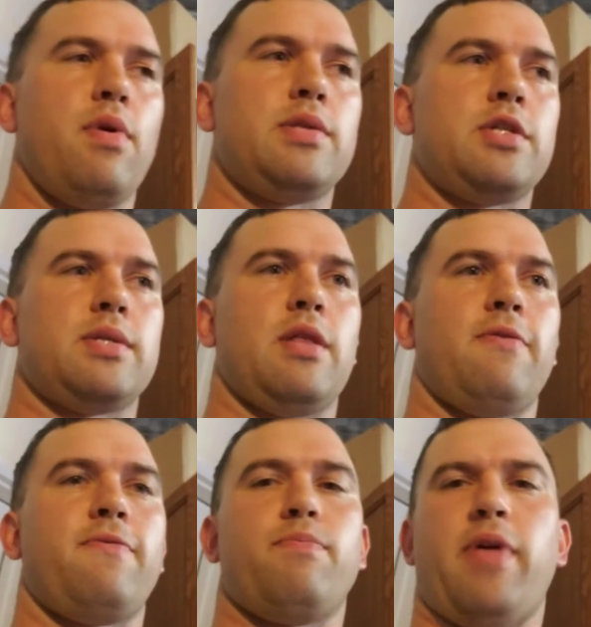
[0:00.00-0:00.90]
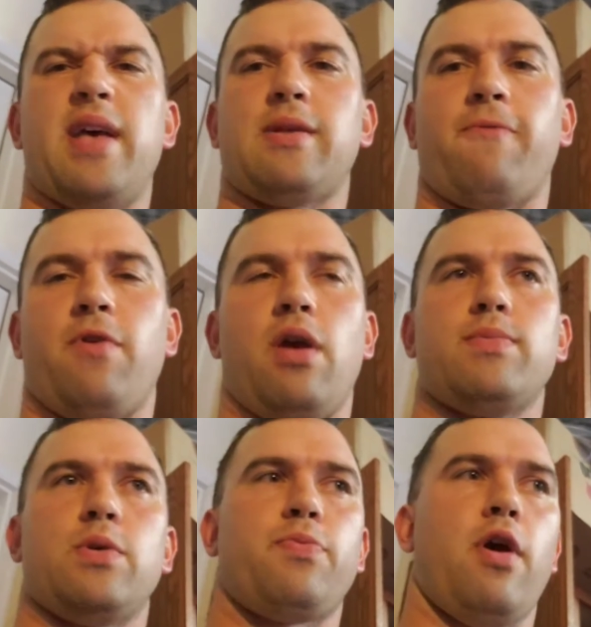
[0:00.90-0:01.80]
it's just on the plastic
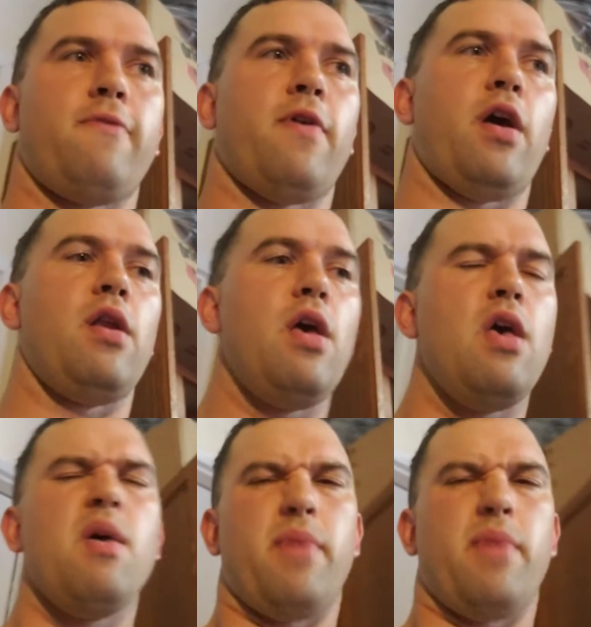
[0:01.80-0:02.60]
frame, so it's probably fine.